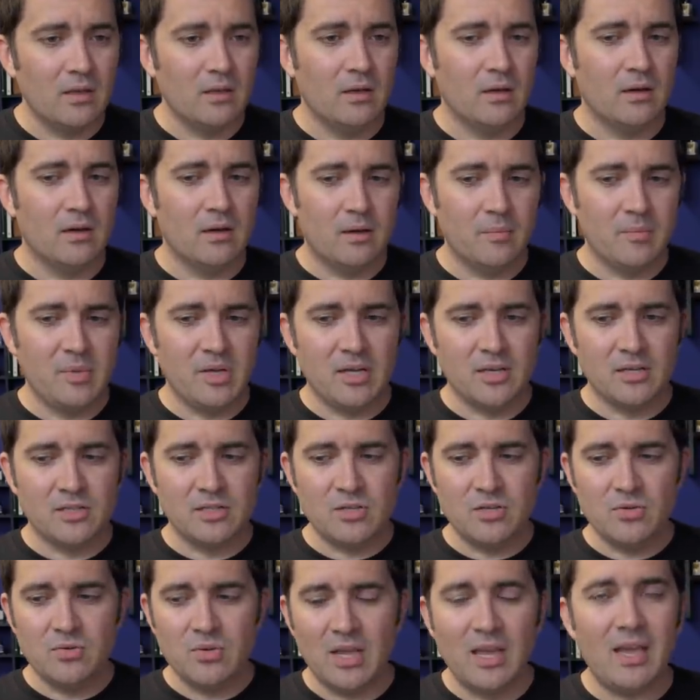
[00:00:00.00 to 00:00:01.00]
Uh,
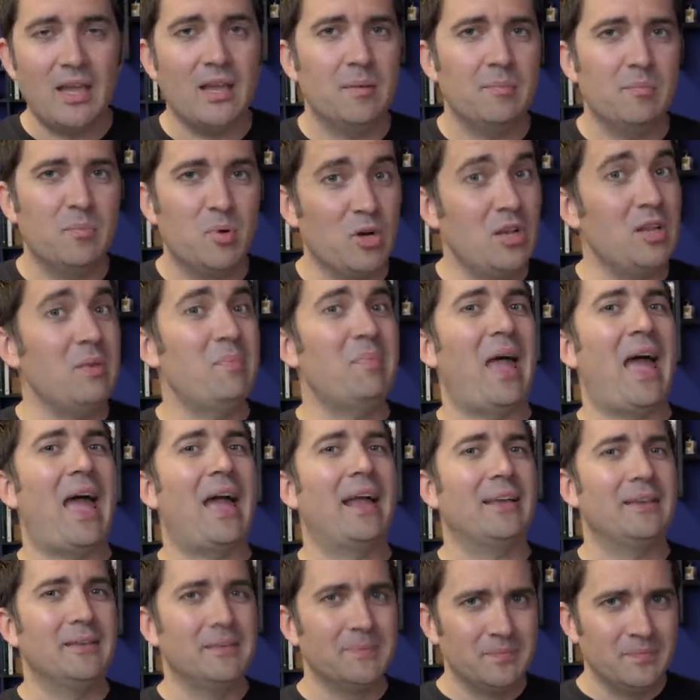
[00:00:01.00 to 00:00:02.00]
because you can't put it
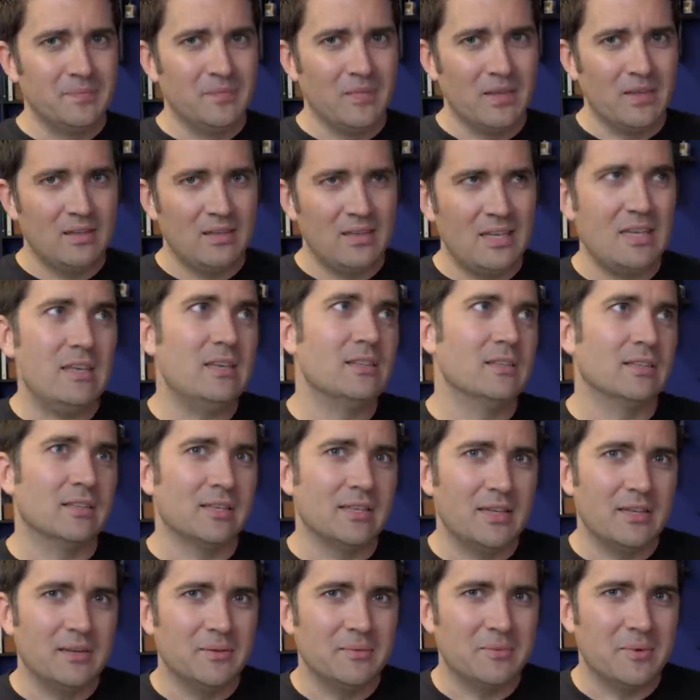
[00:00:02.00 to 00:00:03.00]
back
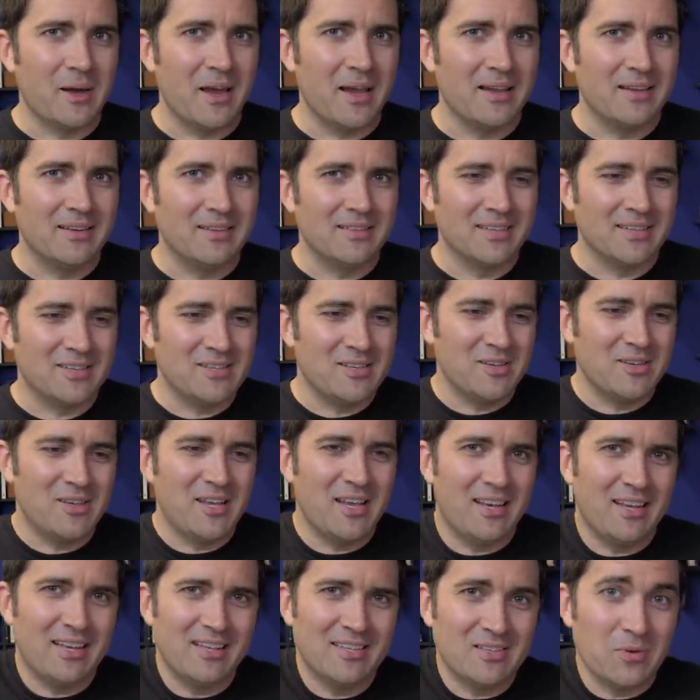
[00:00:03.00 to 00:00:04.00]
easily, right? Unless you're
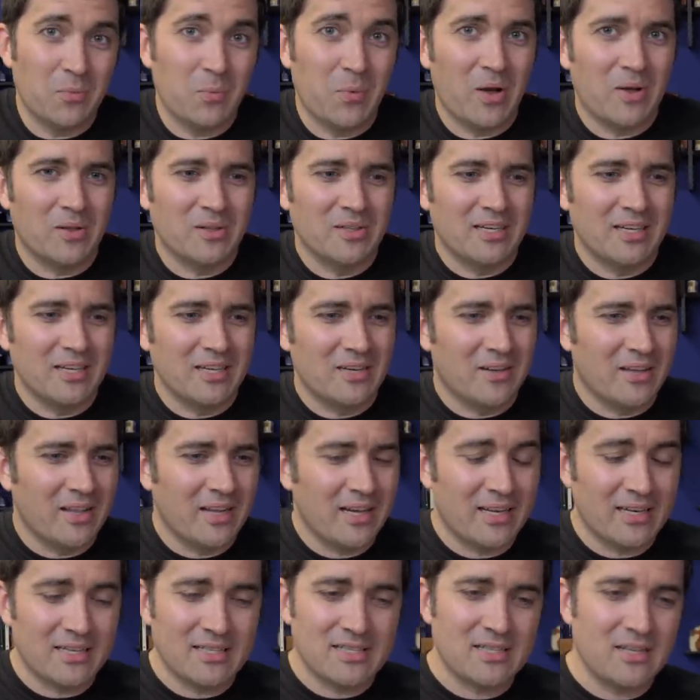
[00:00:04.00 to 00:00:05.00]
getting into welding and all
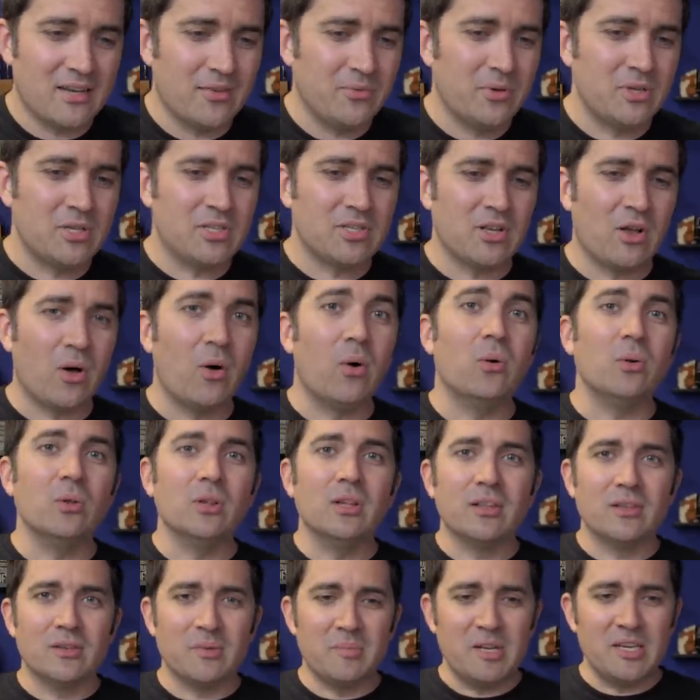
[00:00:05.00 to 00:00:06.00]
that kind of stuff, which is a
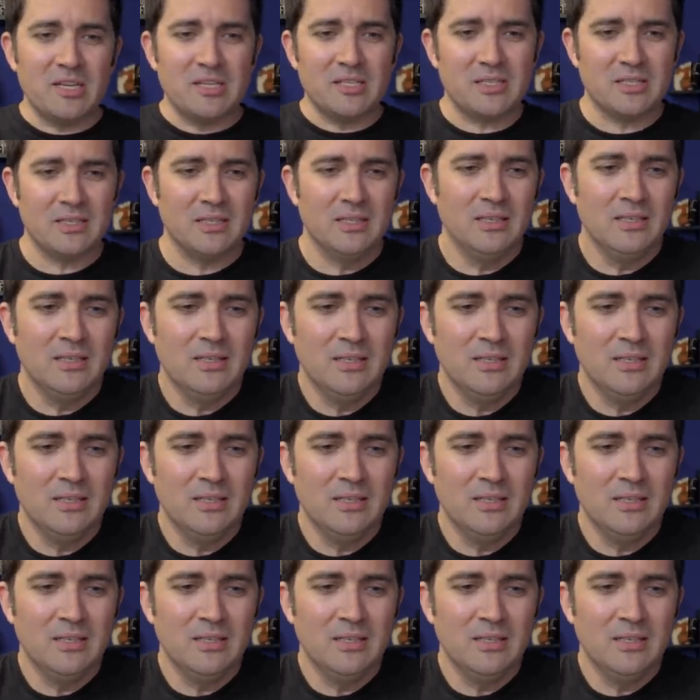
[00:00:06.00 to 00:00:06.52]
whole other beast.